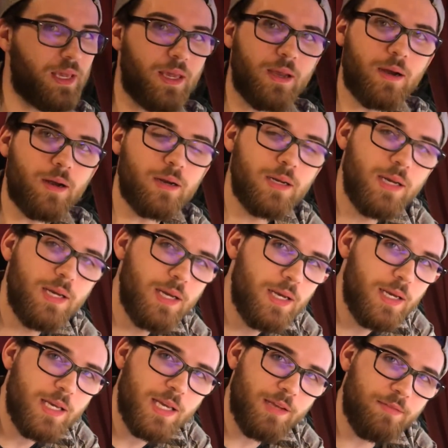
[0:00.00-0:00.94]
here
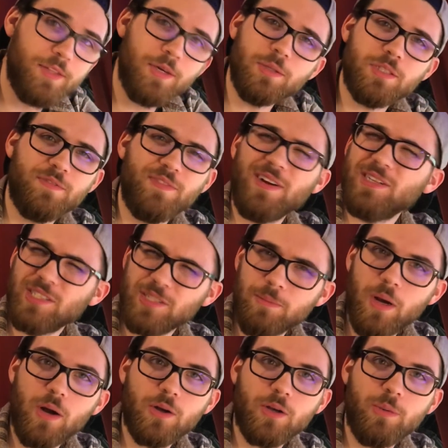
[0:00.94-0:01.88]
even though it's a very
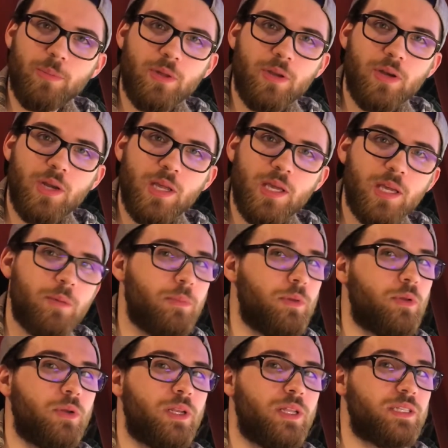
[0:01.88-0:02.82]
small community
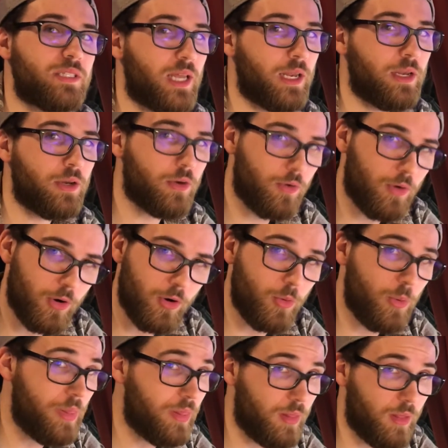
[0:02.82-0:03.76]
communities tend to grow
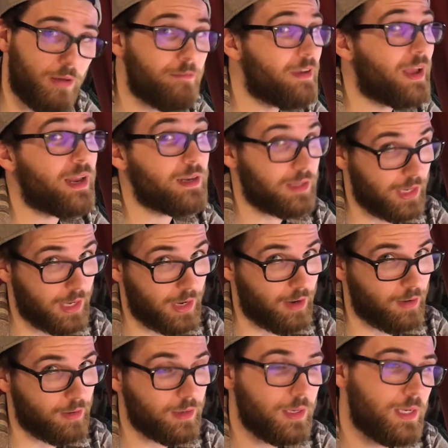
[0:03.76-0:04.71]
with love and
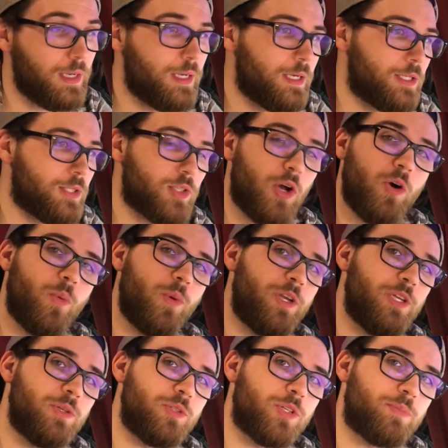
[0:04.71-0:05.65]
care so
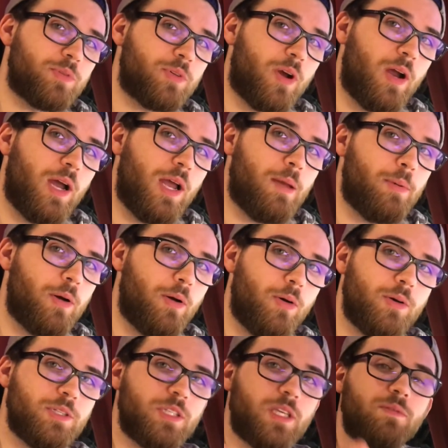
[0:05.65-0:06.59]
when you subscribe I'll
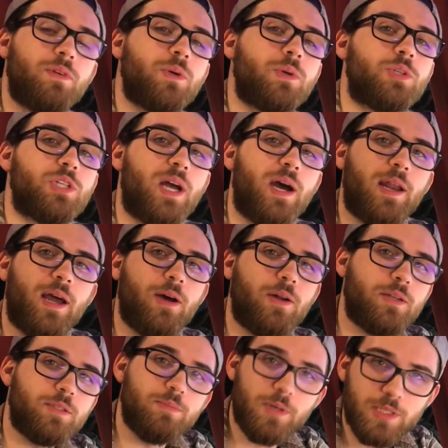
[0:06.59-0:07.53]
always give you a shout
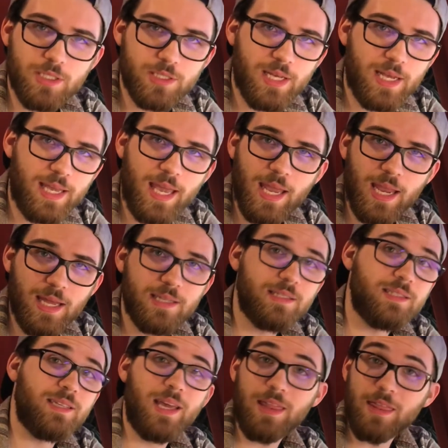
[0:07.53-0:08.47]
out as much as I can
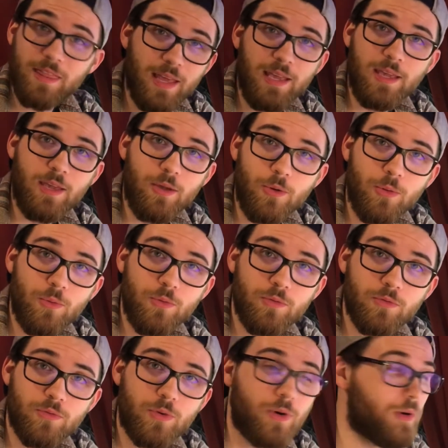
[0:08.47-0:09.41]
and say thank you
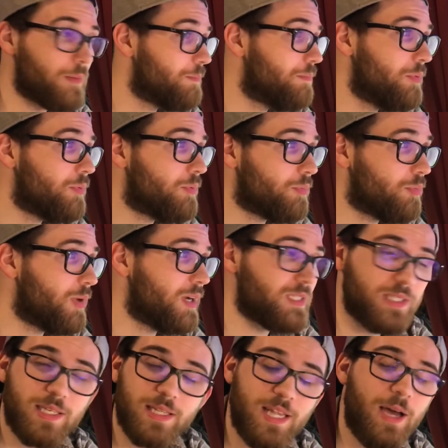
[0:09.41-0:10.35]
for
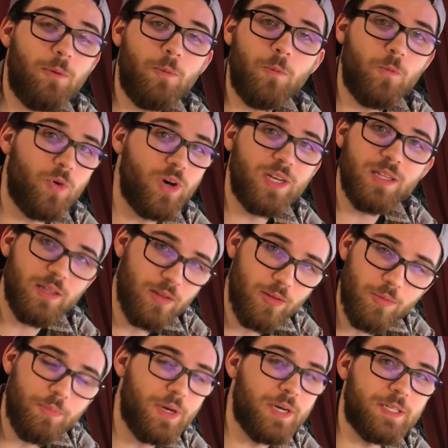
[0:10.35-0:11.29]
pressing that one
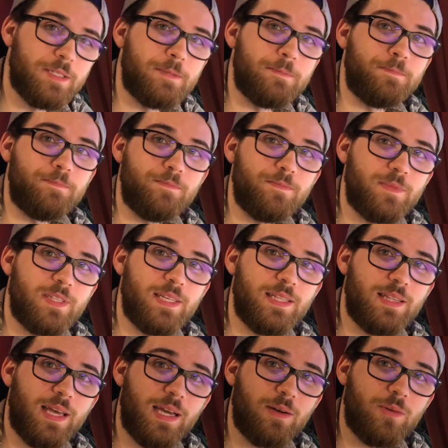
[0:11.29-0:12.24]
little button
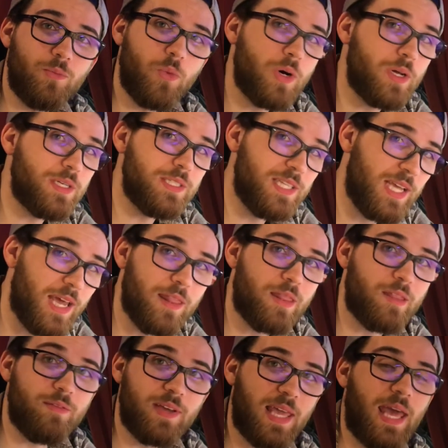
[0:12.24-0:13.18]
and that one
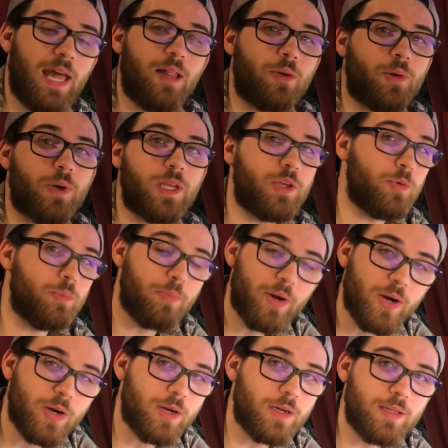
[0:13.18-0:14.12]
tenth of a calorie you
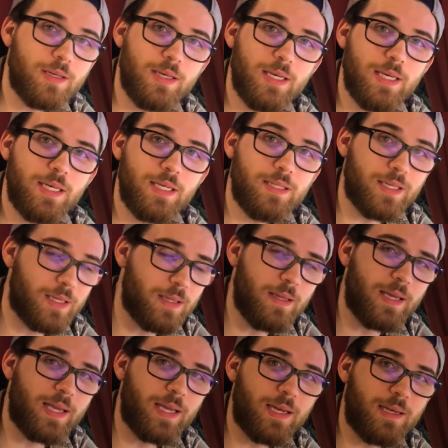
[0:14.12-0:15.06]
burned to
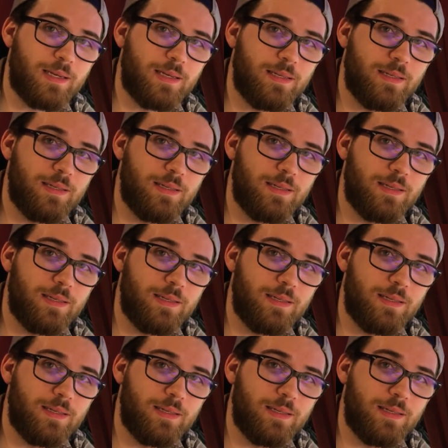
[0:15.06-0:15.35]
click it